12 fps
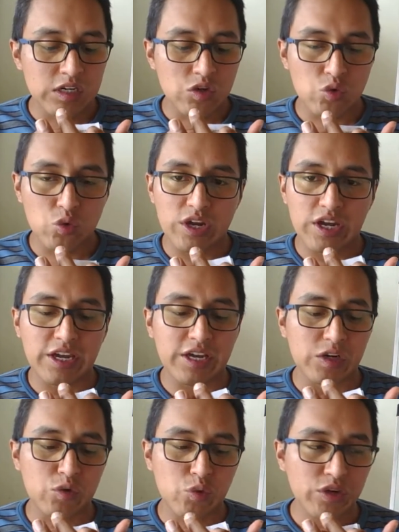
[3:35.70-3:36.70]

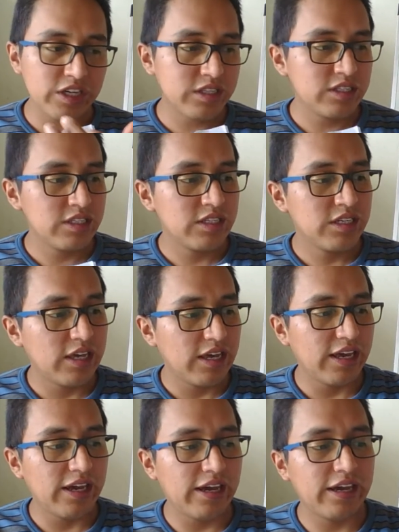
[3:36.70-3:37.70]
read
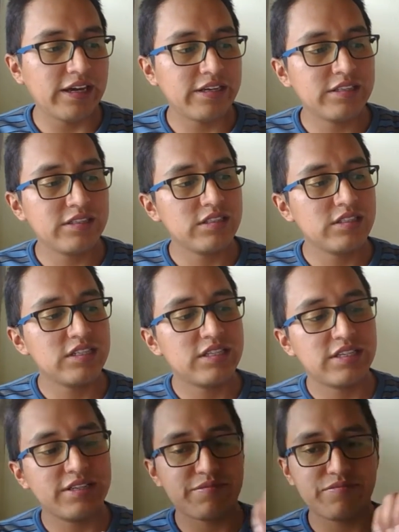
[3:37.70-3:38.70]
and
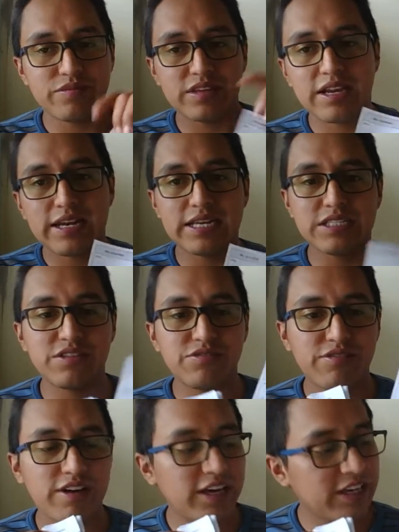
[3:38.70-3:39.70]

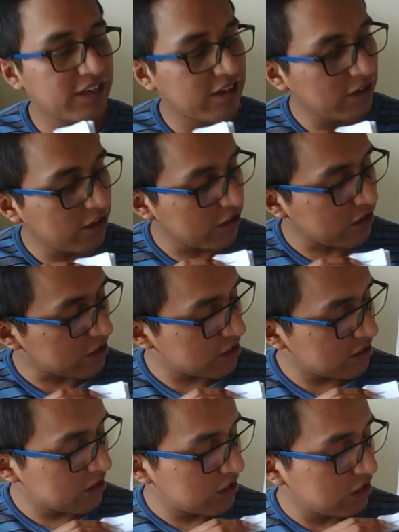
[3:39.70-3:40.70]
classify in here.
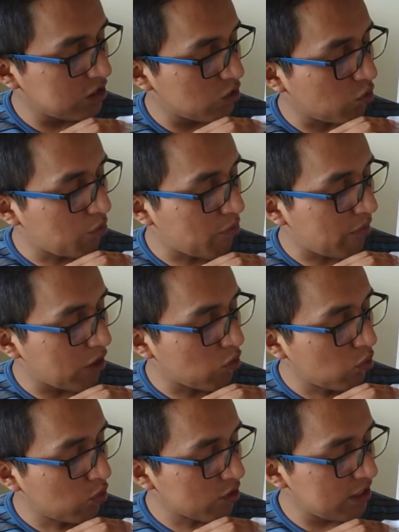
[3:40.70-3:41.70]
My
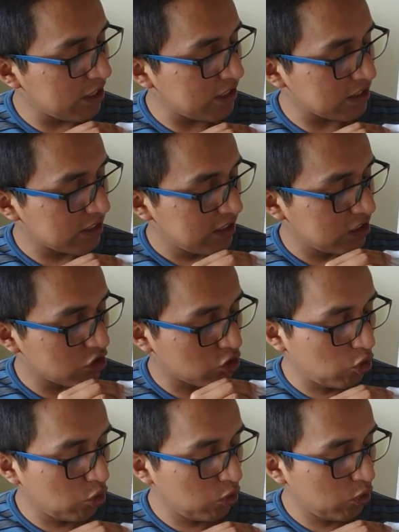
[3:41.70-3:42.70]
word list is
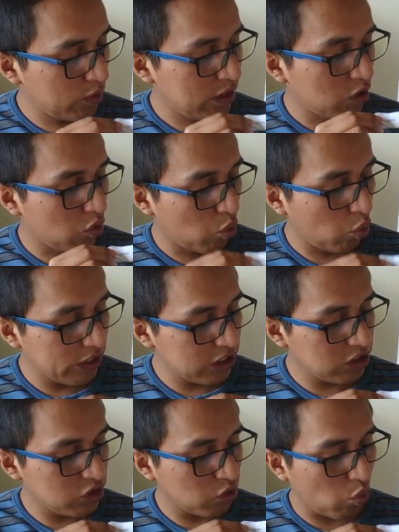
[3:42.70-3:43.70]
who,
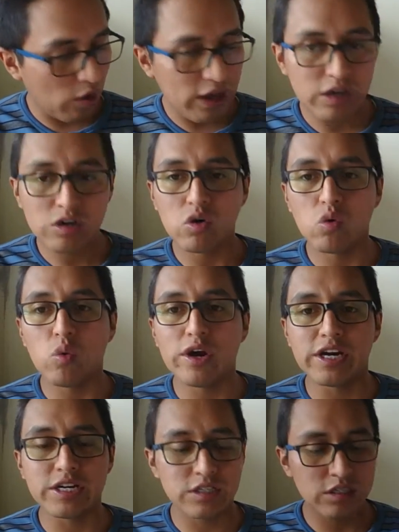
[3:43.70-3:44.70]
which, when, or
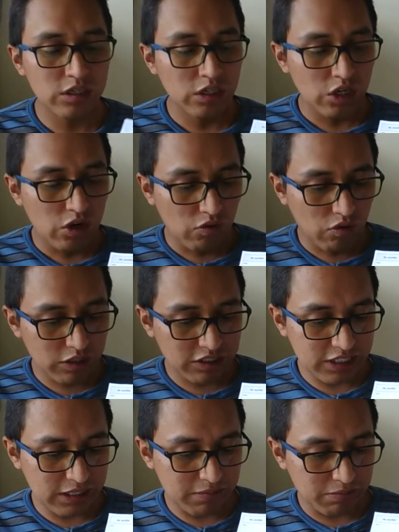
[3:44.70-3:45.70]
where. For
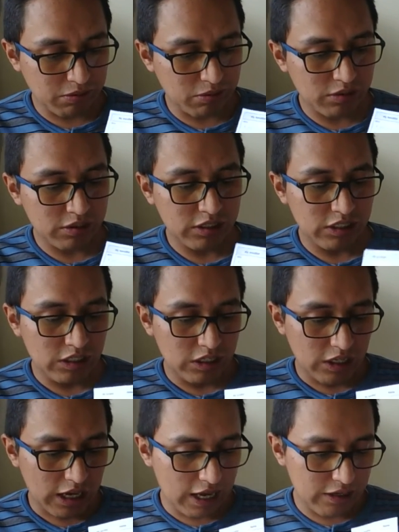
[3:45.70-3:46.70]
example,
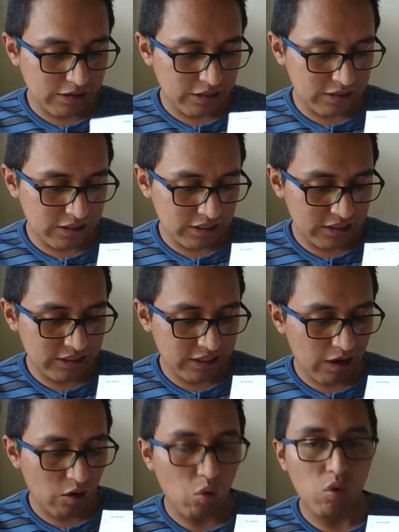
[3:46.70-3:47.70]
this is
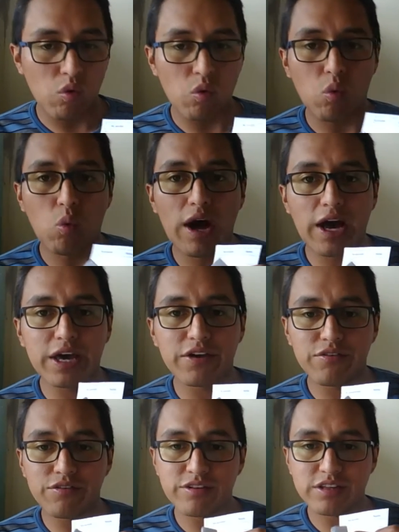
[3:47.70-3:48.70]
a
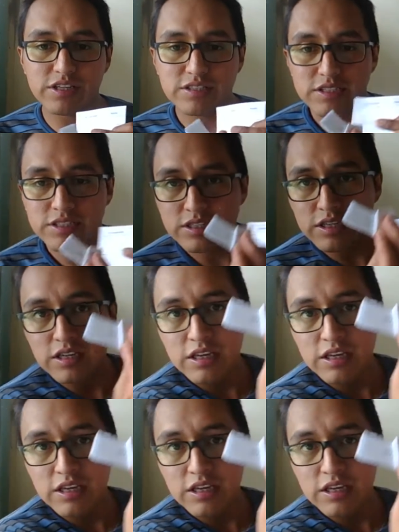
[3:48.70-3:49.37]
wife. This is